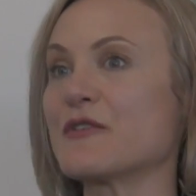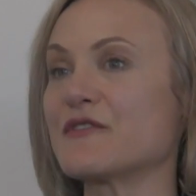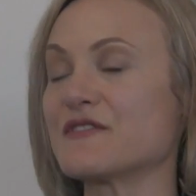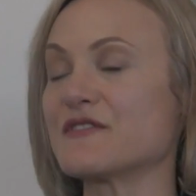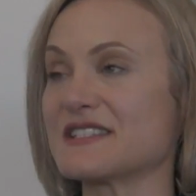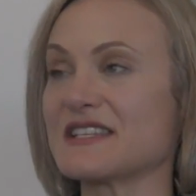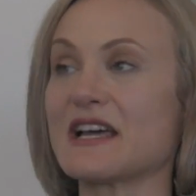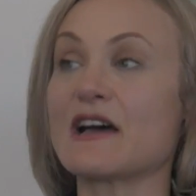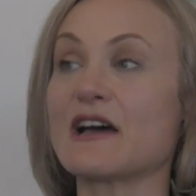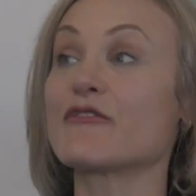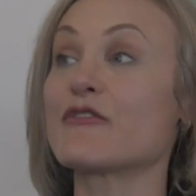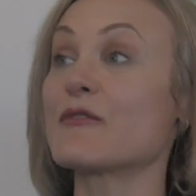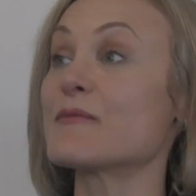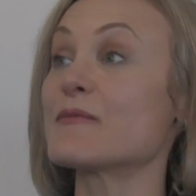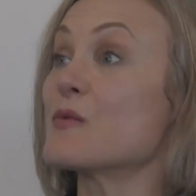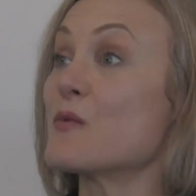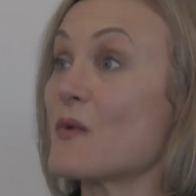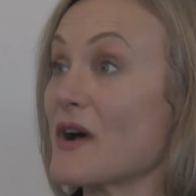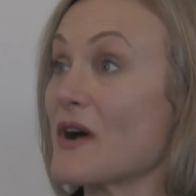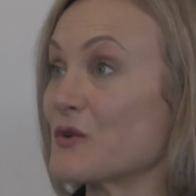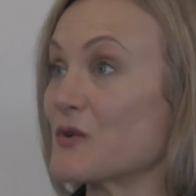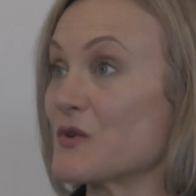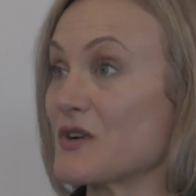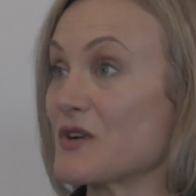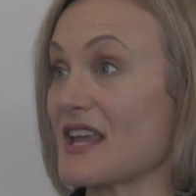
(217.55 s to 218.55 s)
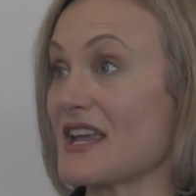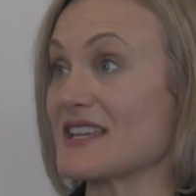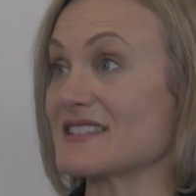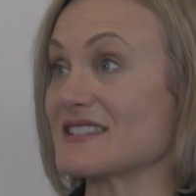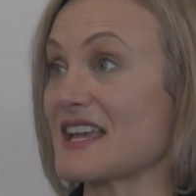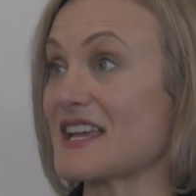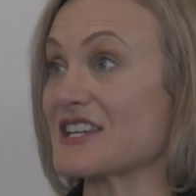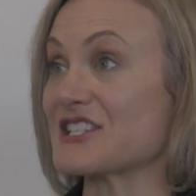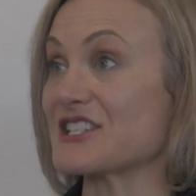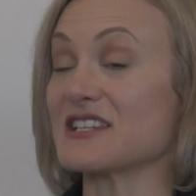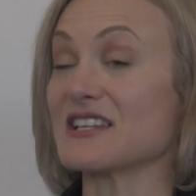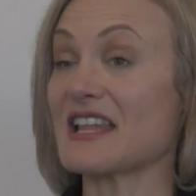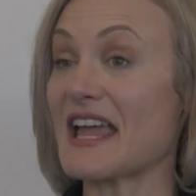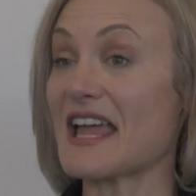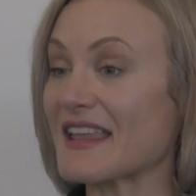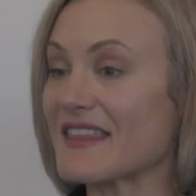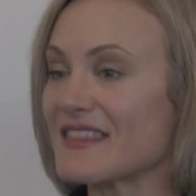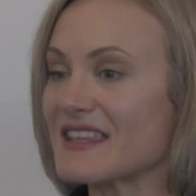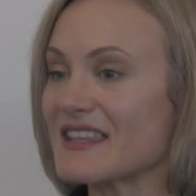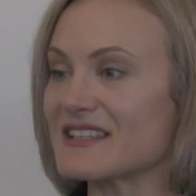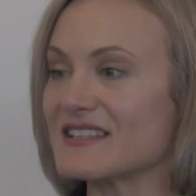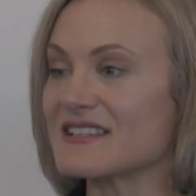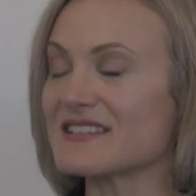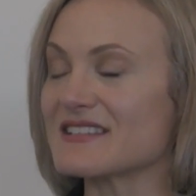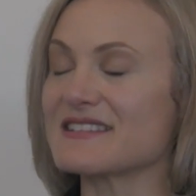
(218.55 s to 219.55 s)
of staff from the one organisation like
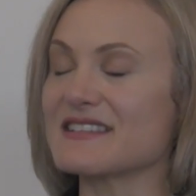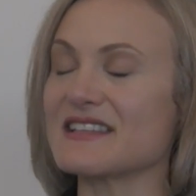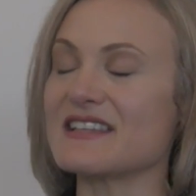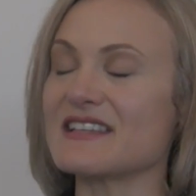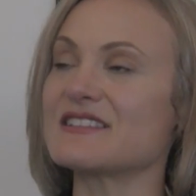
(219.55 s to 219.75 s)
this